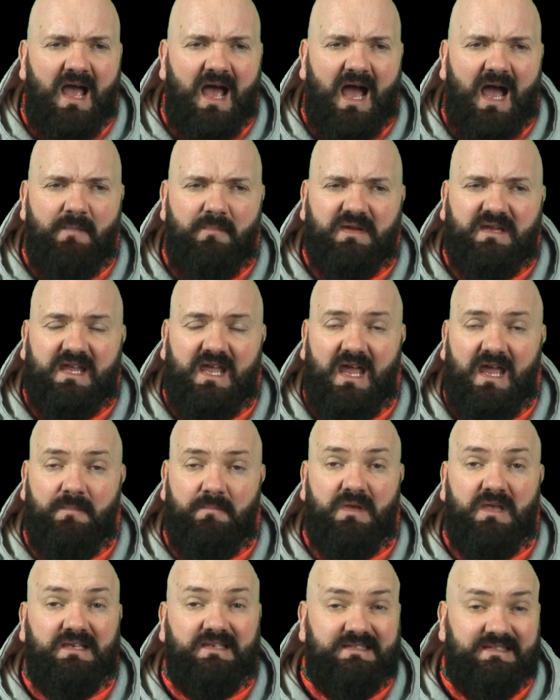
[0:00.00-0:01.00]
I
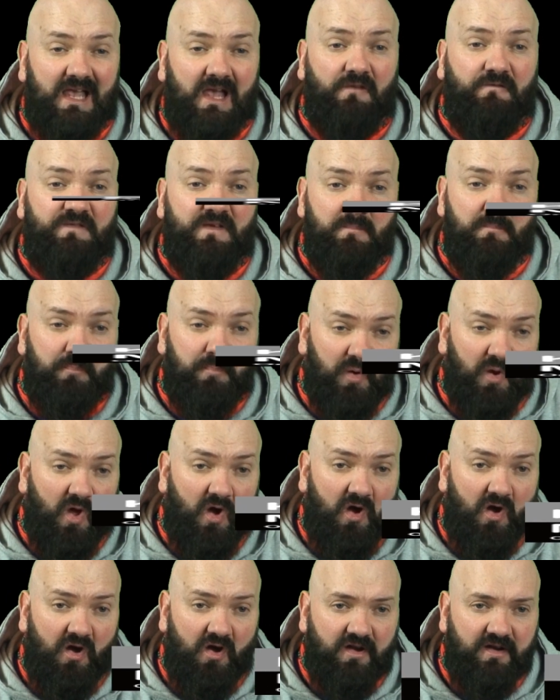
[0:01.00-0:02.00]
became
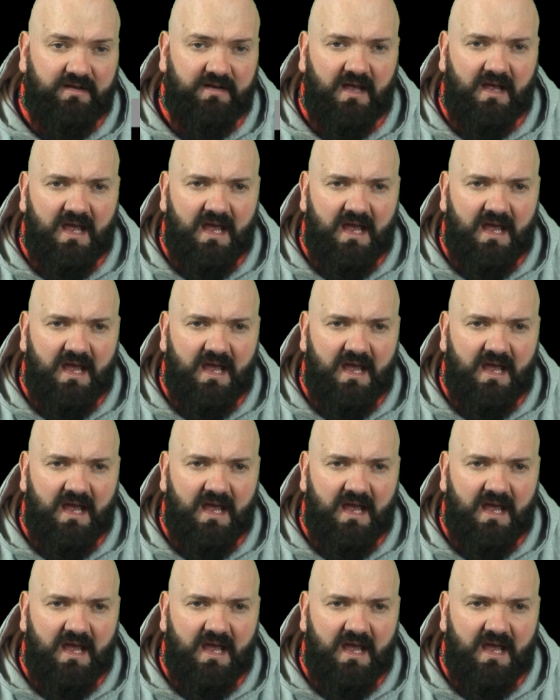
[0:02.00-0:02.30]
self-employed,